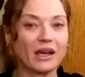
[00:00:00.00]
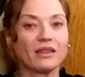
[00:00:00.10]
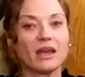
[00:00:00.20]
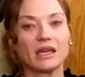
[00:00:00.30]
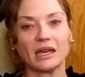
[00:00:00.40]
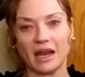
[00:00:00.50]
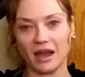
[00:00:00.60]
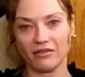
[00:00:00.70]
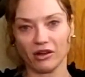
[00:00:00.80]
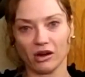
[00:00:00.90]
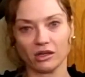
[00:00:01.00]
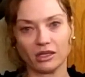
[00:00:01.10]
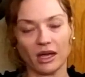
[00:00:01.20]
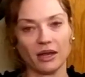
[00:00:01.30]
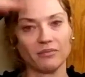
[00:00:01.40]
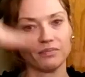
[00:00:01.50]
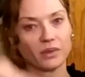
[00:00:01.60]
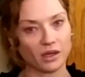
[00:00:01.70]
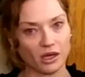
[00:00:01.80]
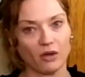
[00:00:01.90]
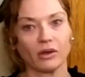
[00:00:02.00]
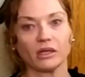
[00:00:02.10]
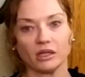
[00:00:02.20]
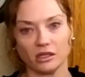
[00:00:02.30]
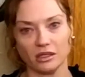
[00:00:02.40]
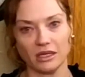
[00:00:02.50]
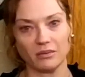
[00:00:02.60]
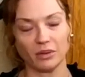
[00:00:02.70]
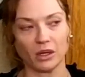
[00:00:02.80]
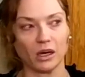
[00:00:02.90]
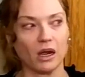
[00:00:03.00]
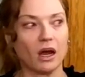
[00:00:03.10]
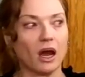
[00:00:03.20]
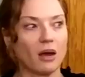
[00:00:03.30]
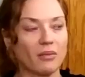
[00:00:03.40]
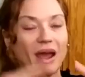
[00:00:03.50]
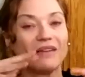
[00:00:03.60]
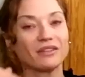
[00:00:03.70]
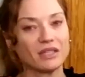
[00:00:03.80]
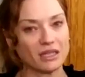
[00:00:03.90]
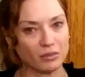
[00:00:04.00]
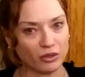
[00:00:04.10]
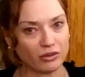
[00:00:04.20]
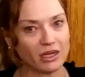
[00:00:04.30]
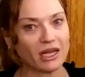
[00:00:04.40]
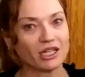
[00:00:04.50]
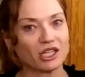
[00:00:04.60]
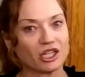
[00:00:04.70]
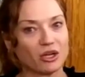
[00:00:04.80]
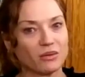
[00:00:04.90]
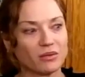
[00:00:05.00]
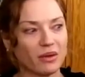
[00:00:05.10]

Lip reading: they can have a hard time going a little deeper, having deeper relationships.